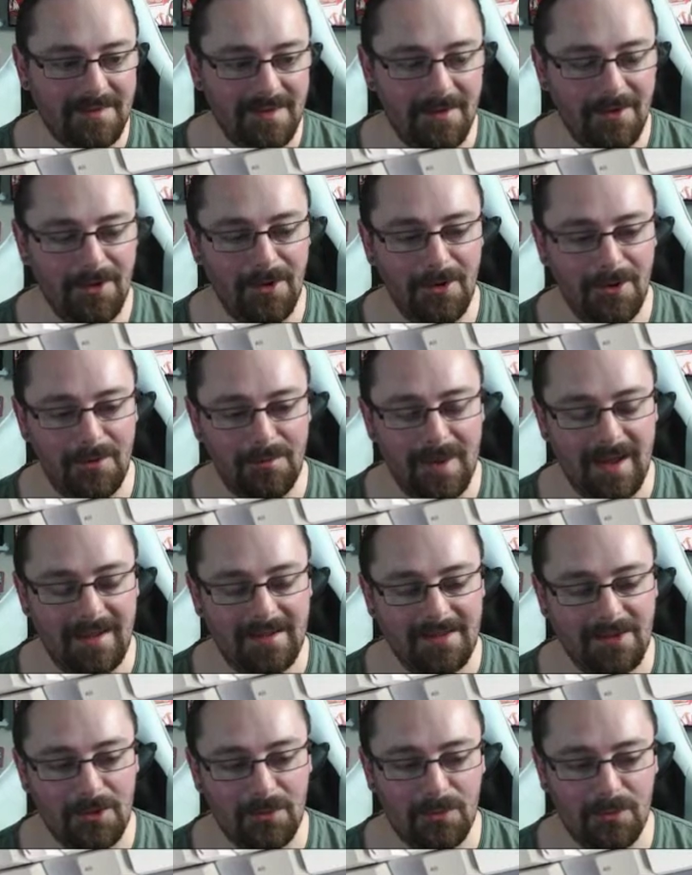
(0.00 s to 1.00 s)
Oh
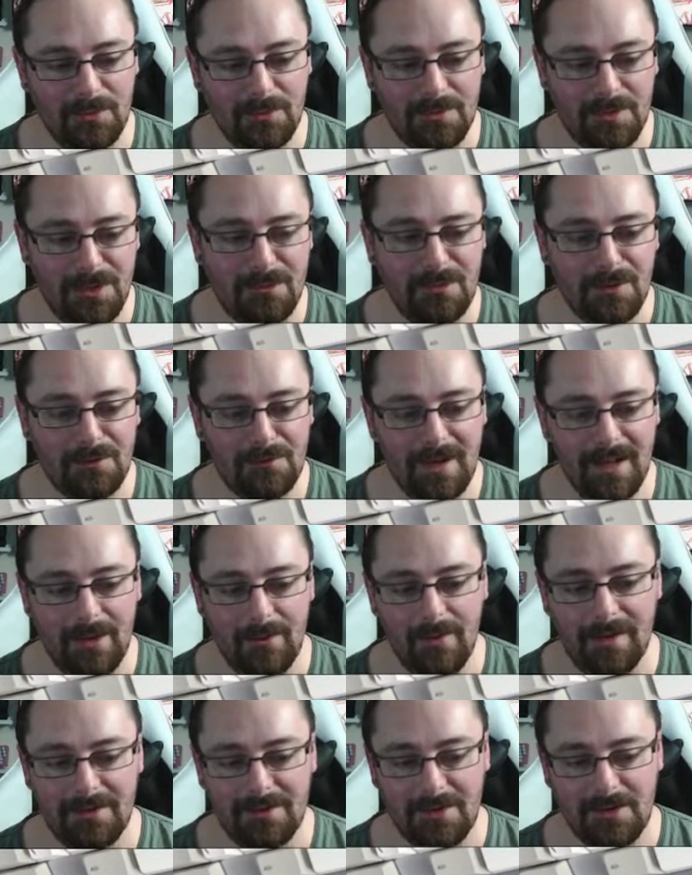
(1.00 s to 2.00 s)
man, double, you've done really
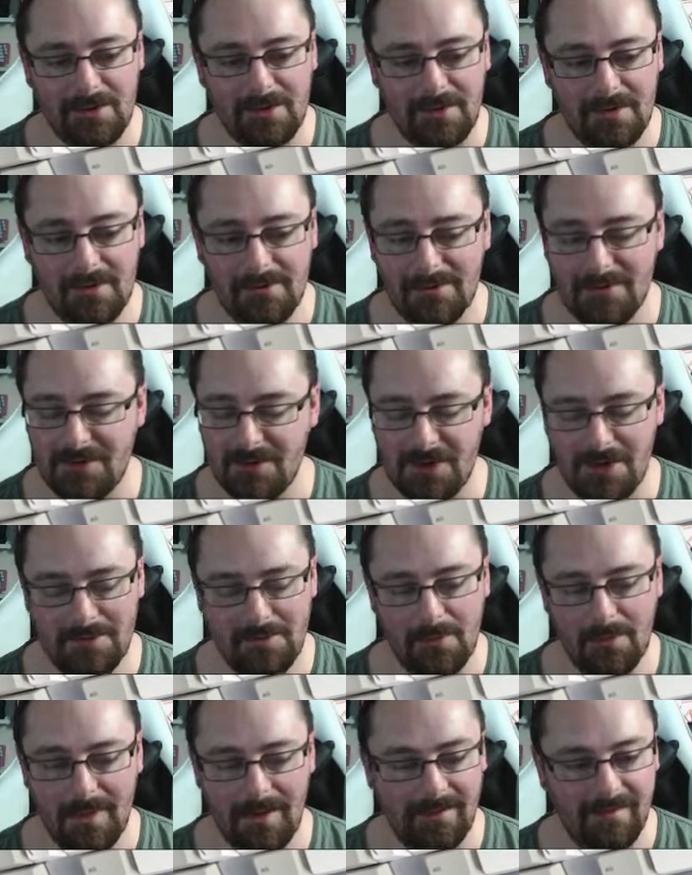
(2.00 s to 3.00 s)
well, dude. You've done
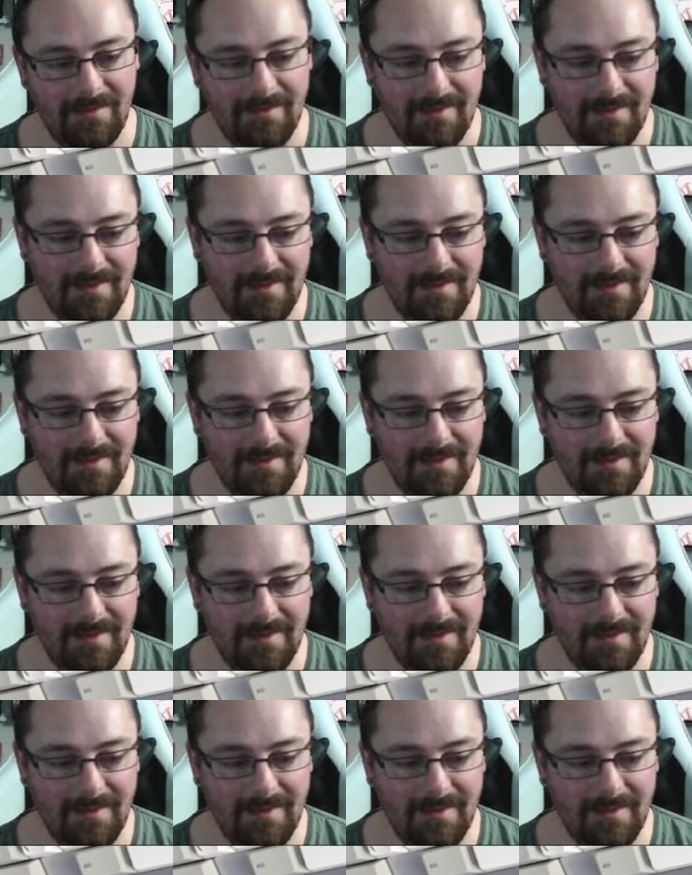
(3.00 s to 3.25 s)
super well.